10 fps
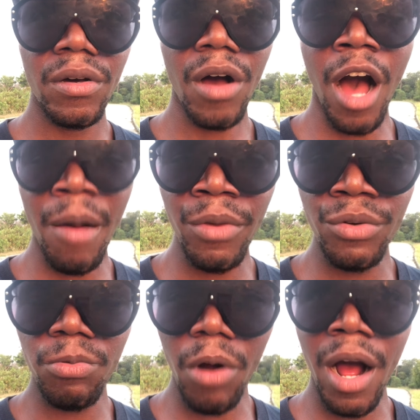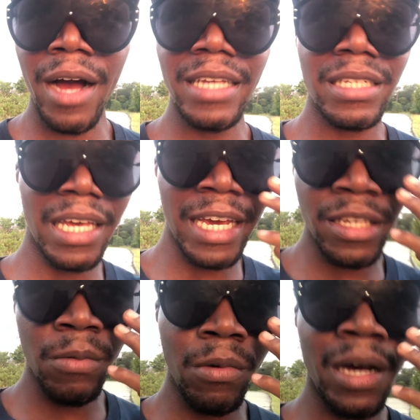Amun Ra is the
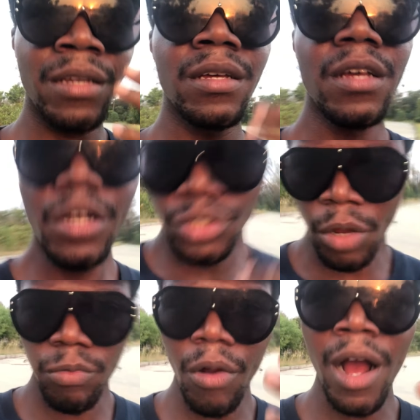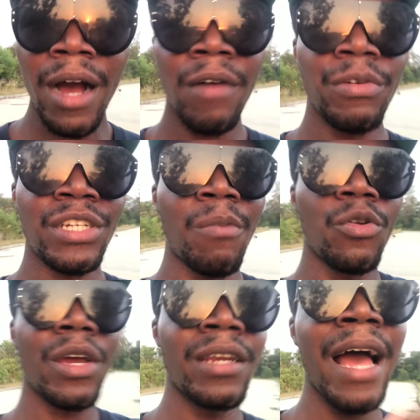hidden one. So Ra, which I'm
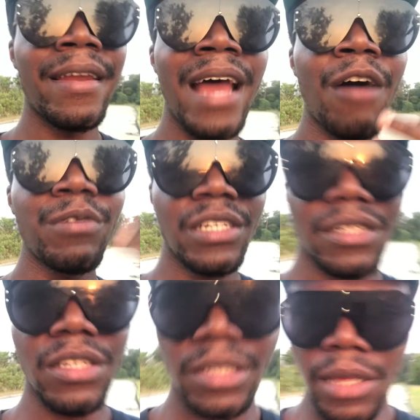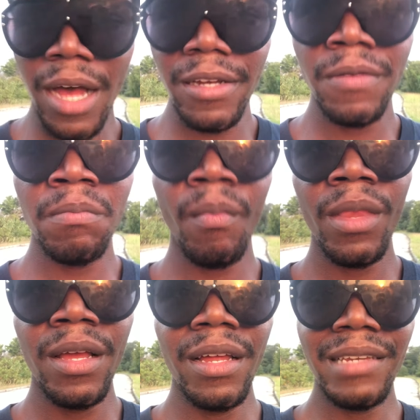looking at now, which is the sun,
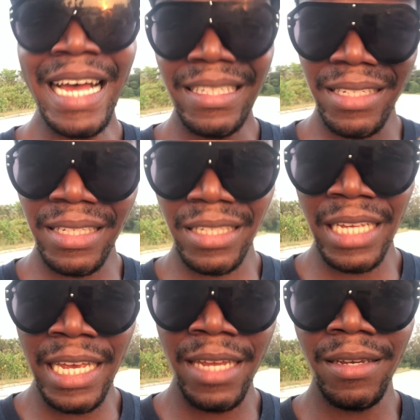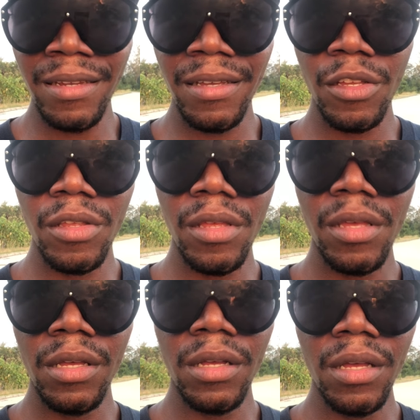that's the seen.
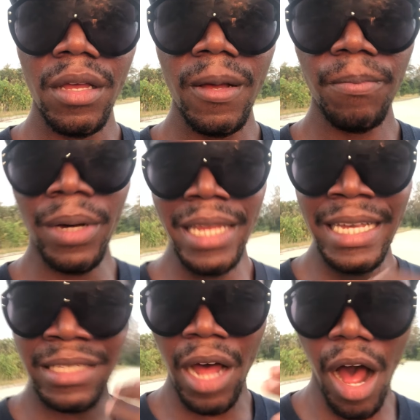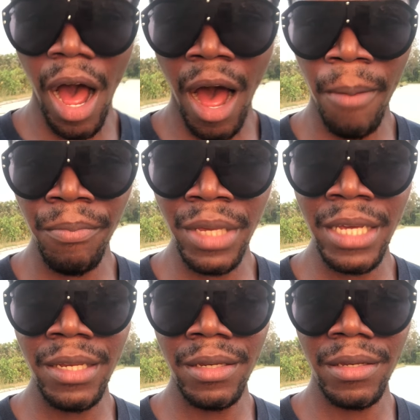But there's the
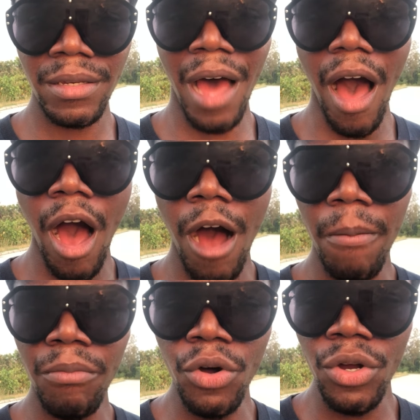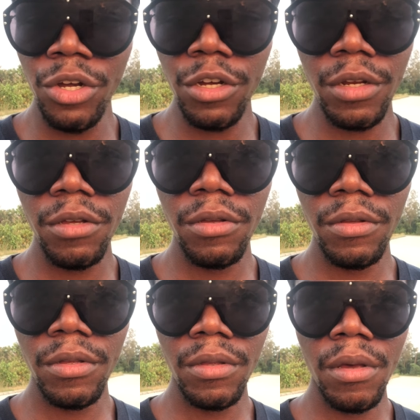Amin, the Amun,
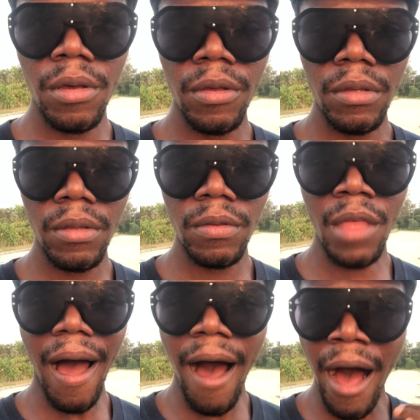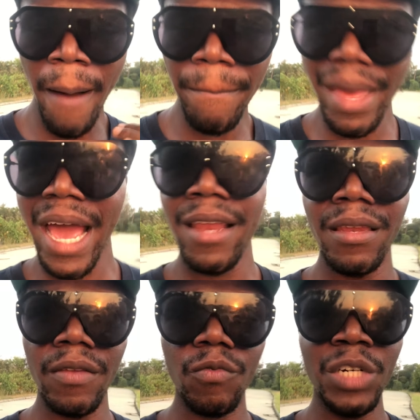the
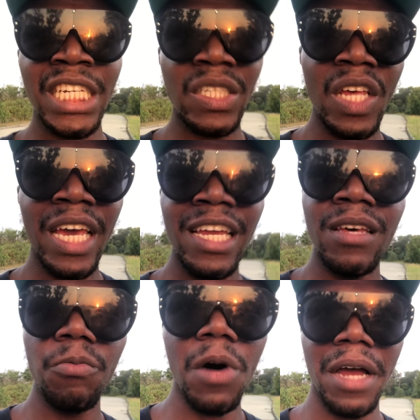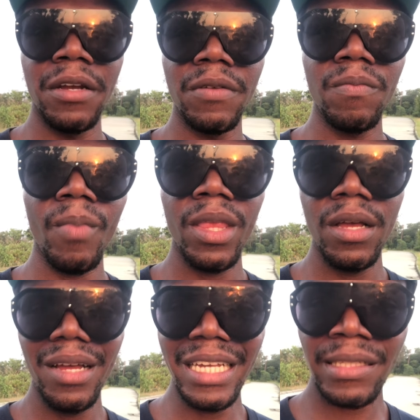Amen, which is the hidden one.
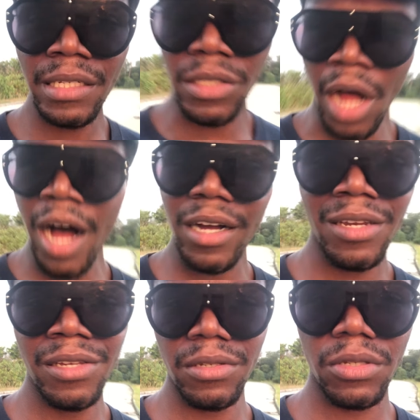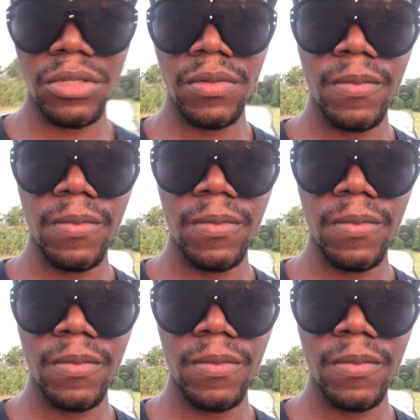It's the darkness.